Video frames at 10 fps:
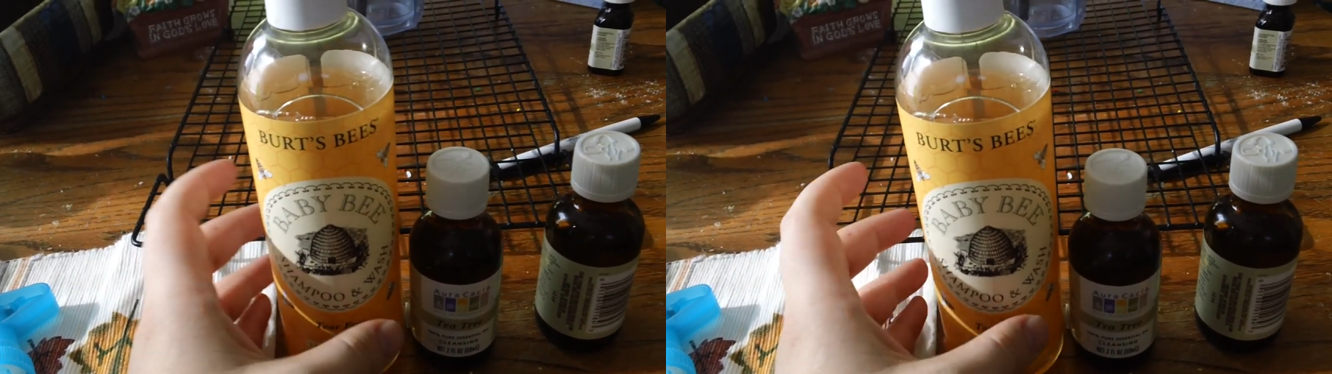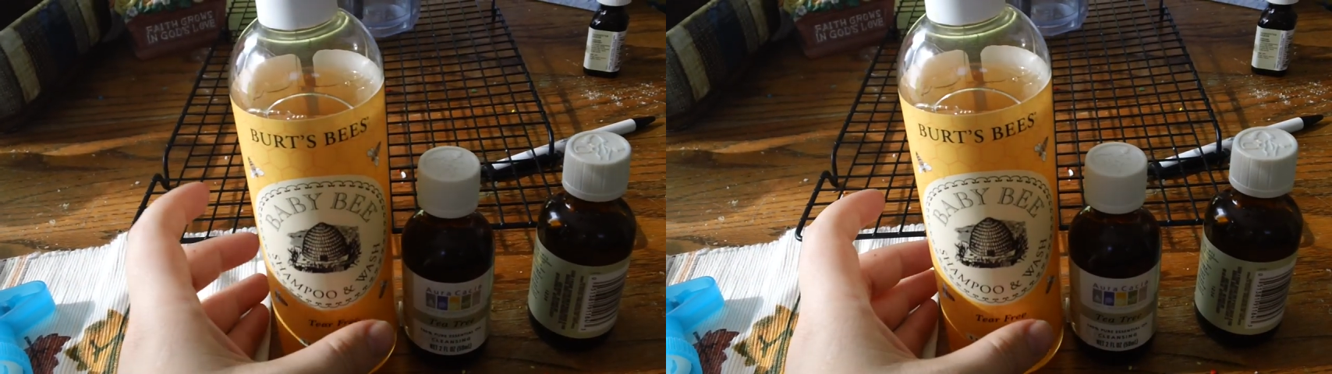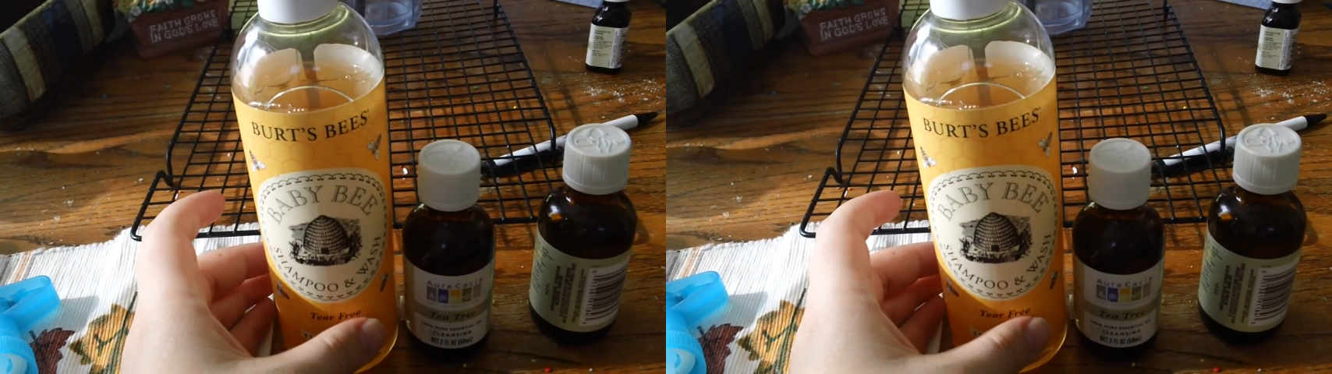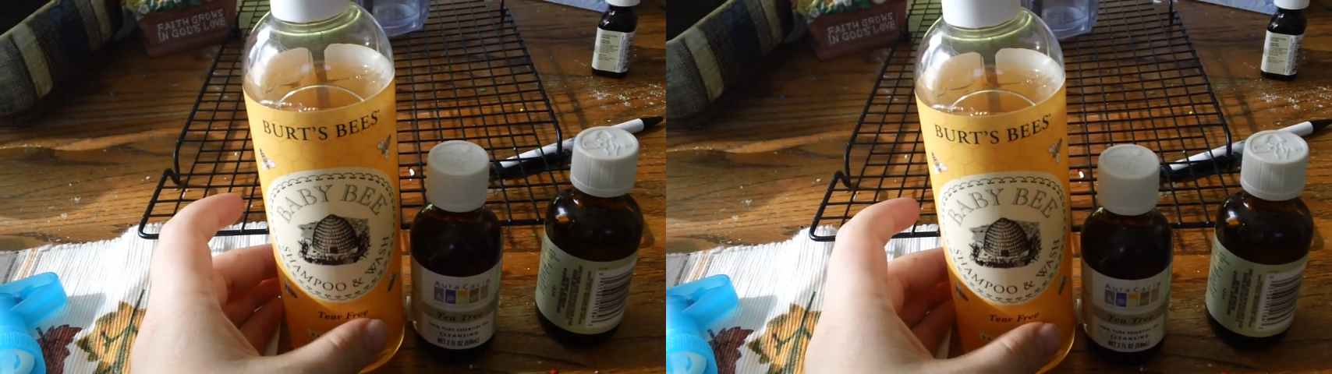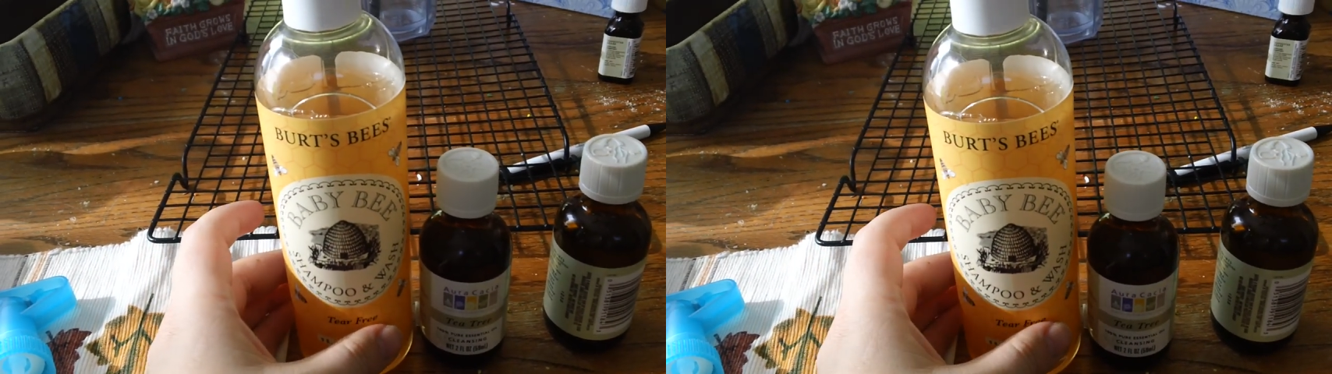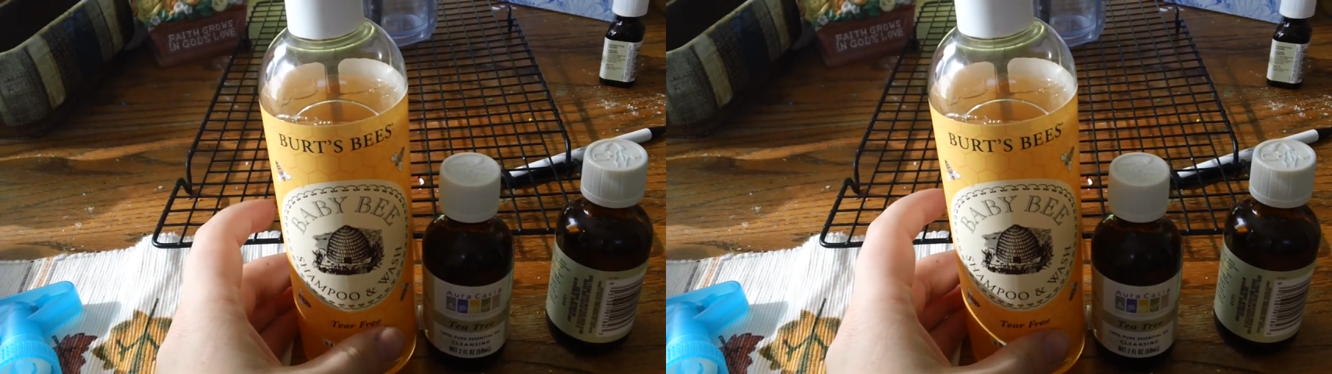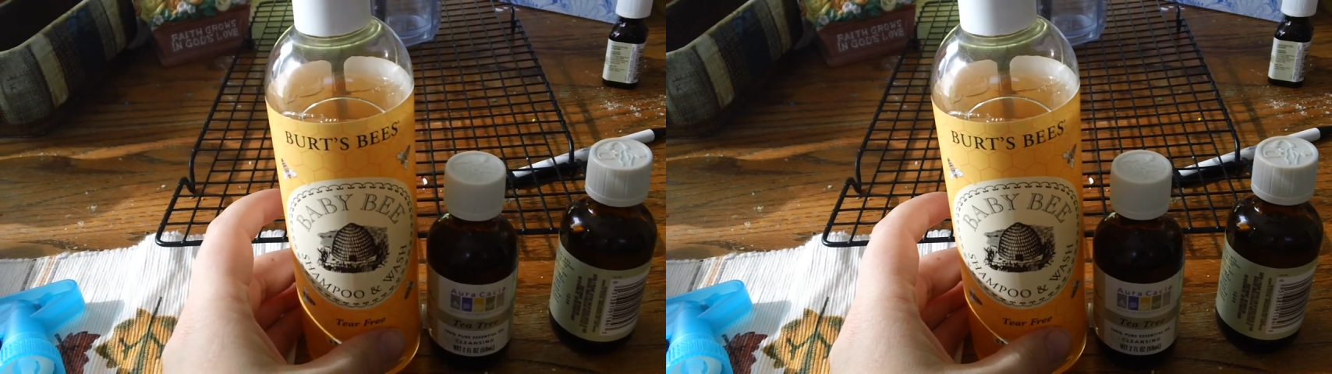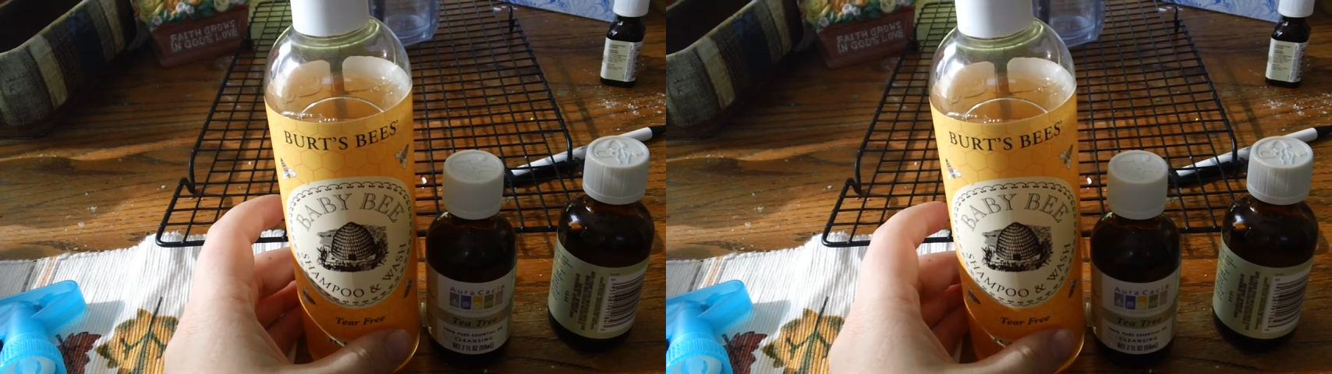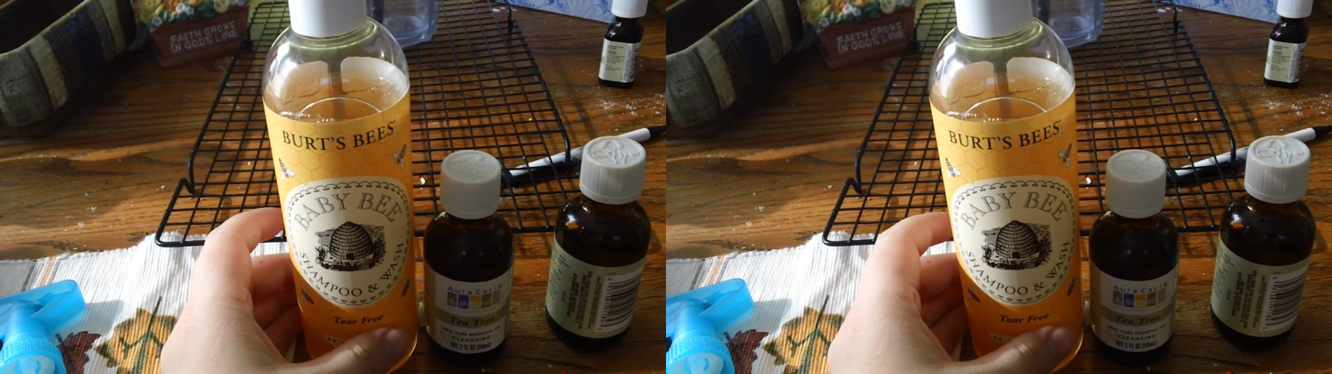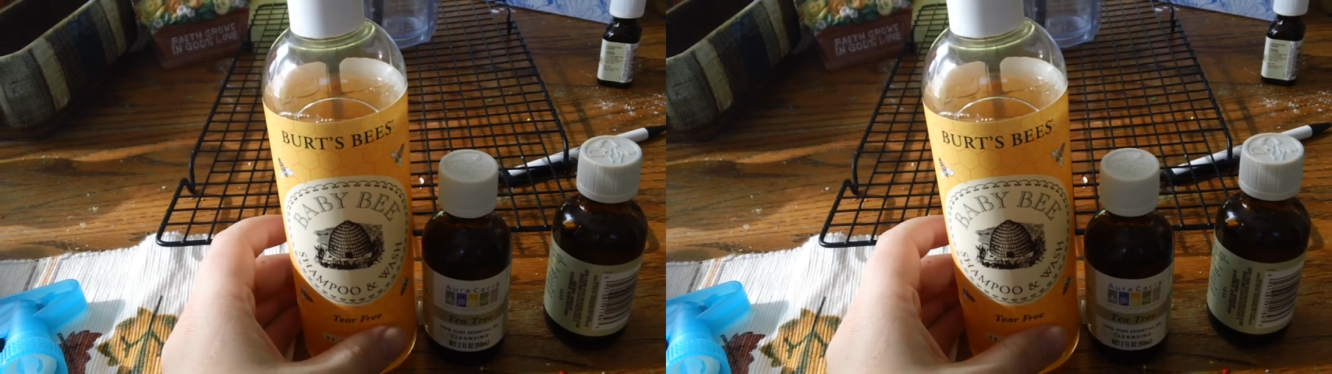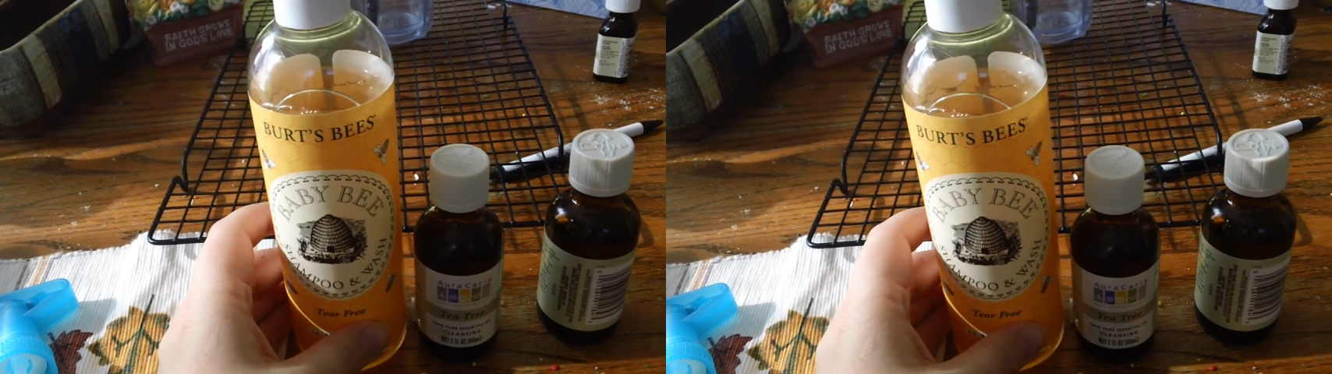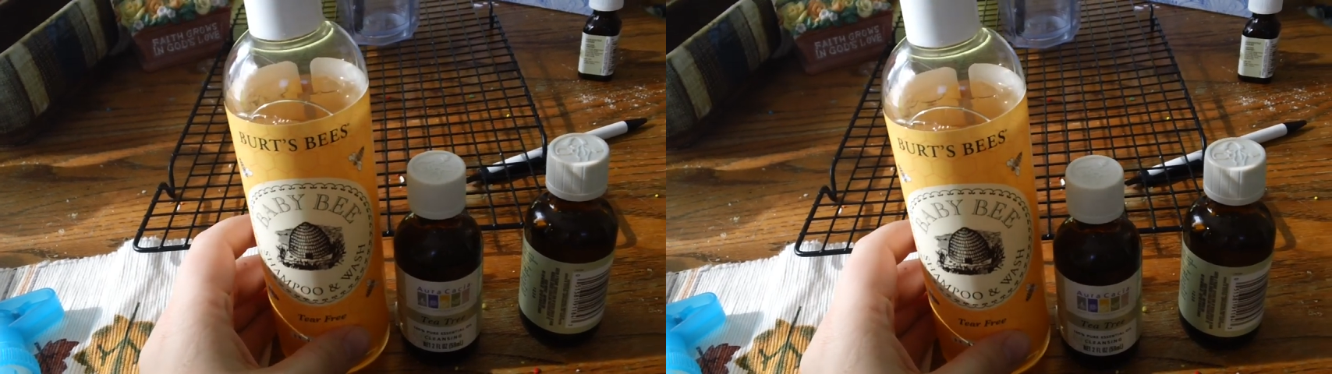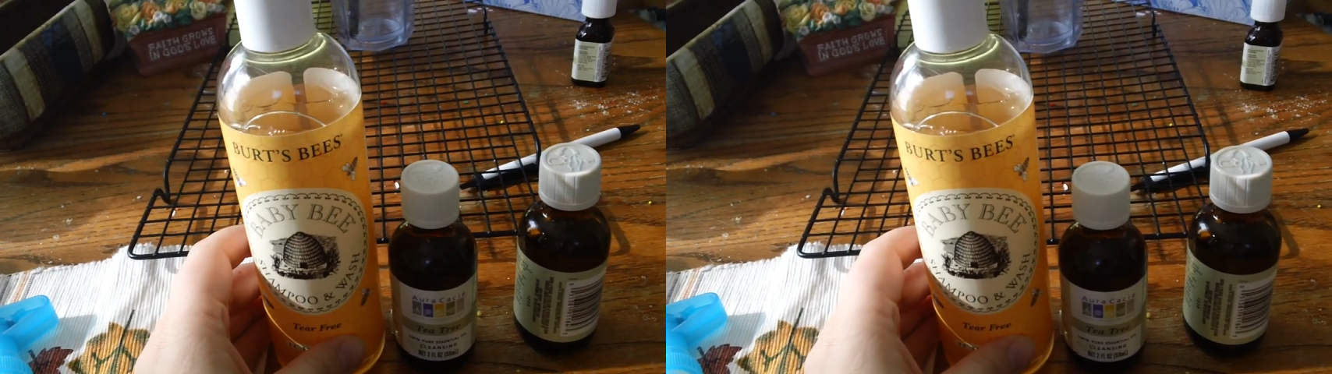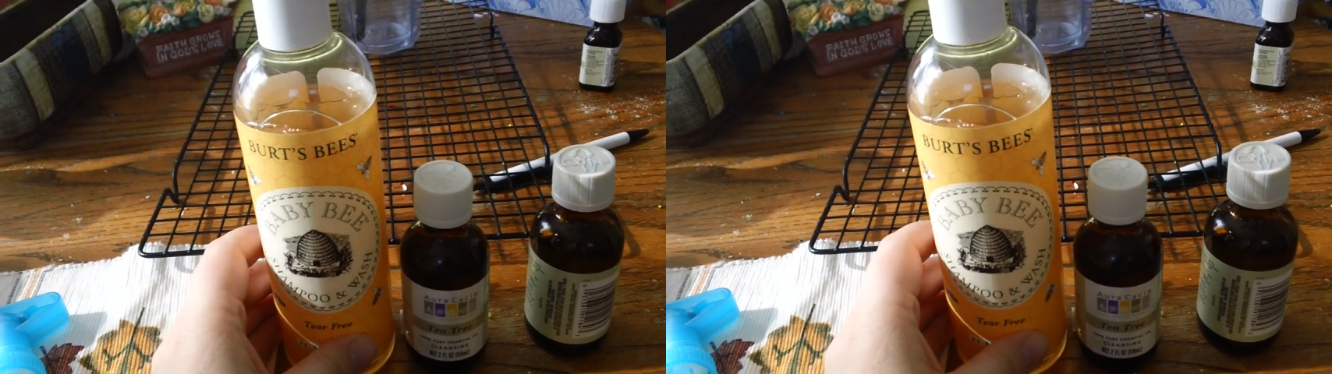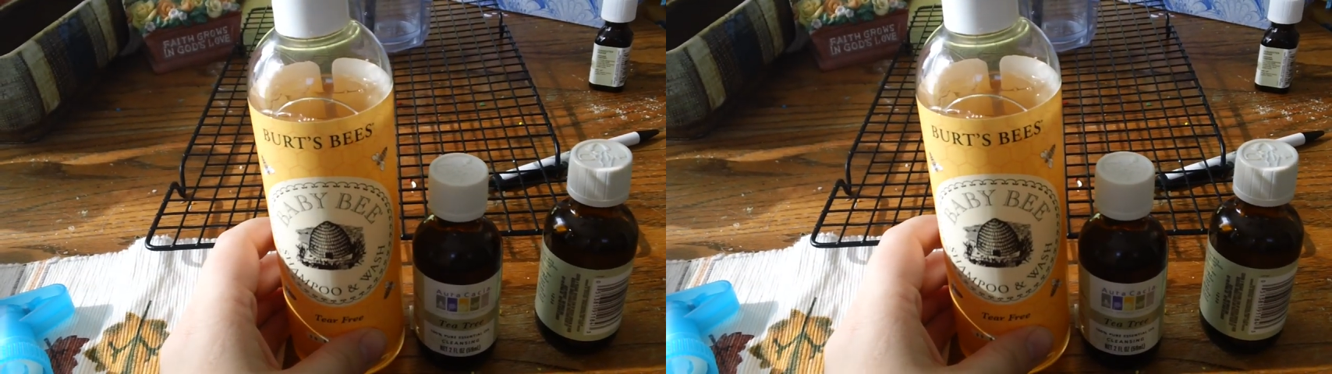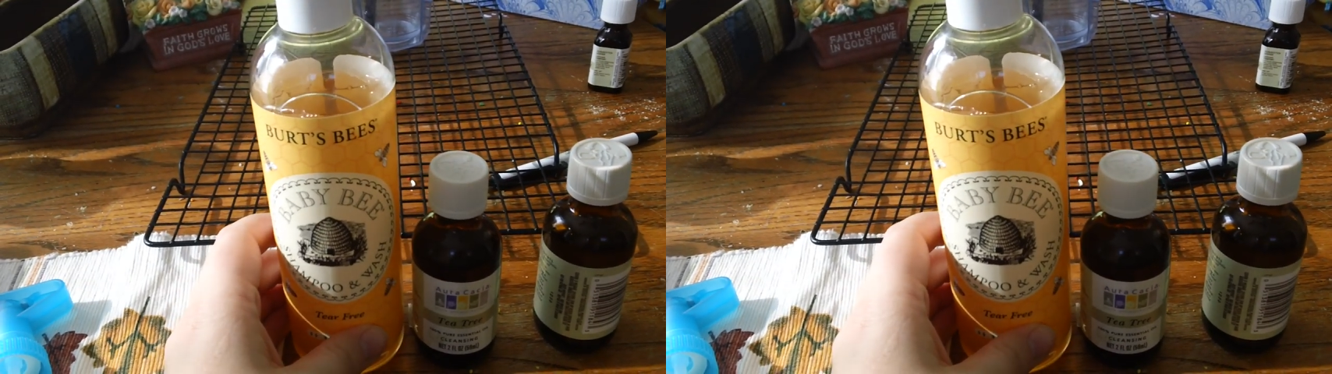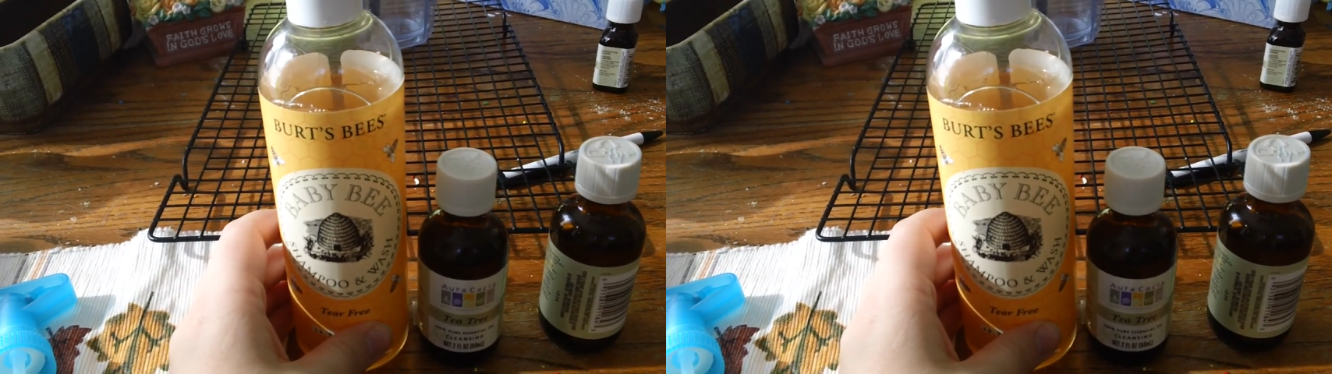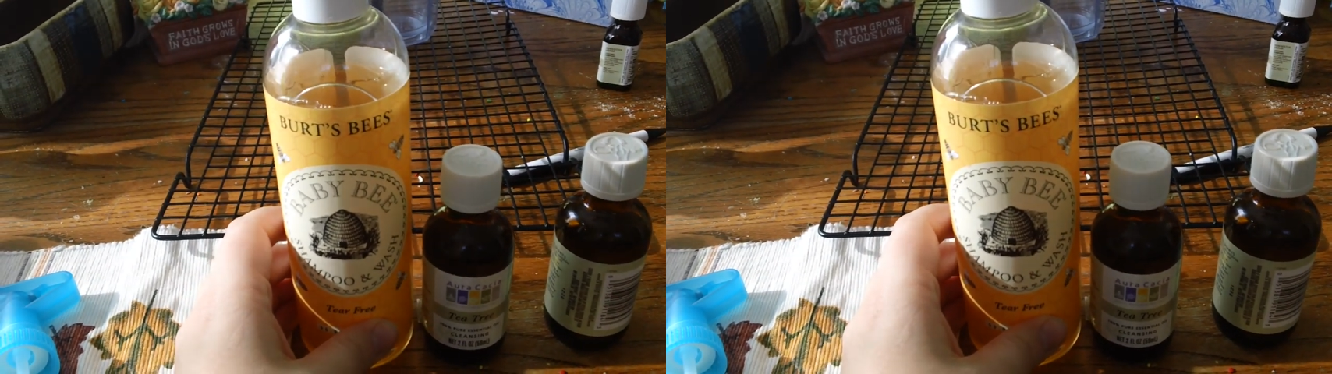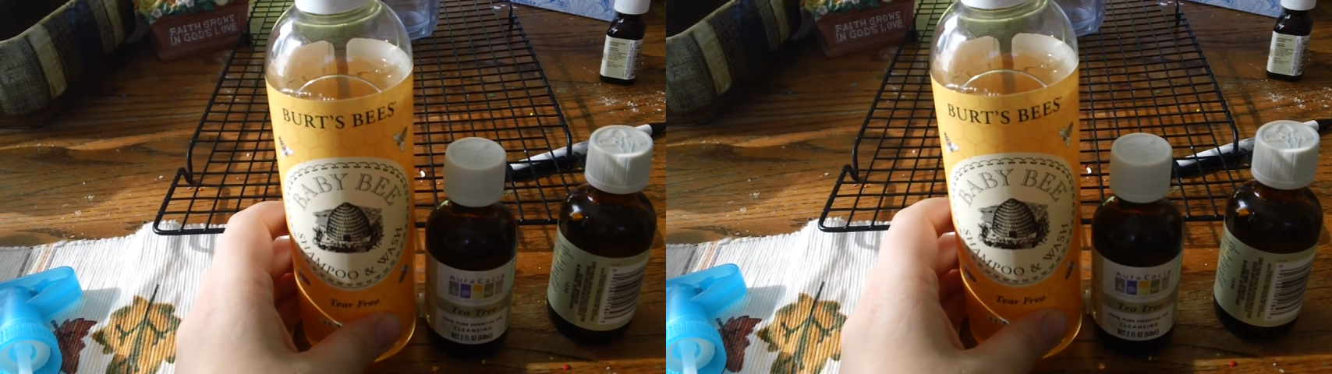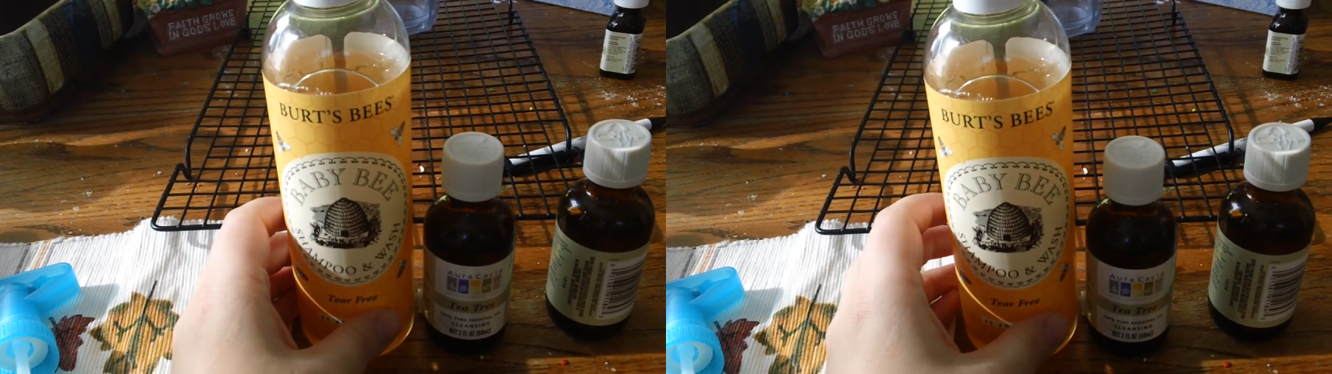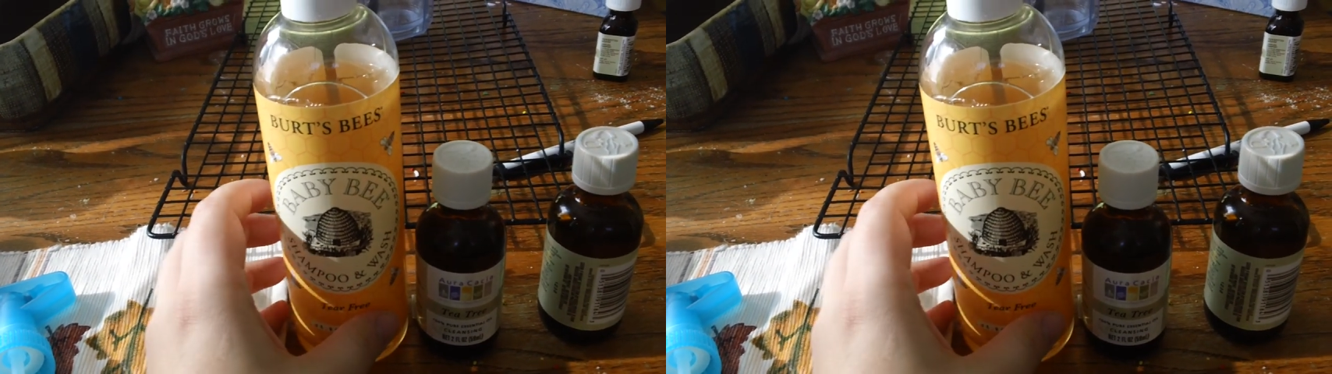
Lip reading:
Nobody's mouth can be seen.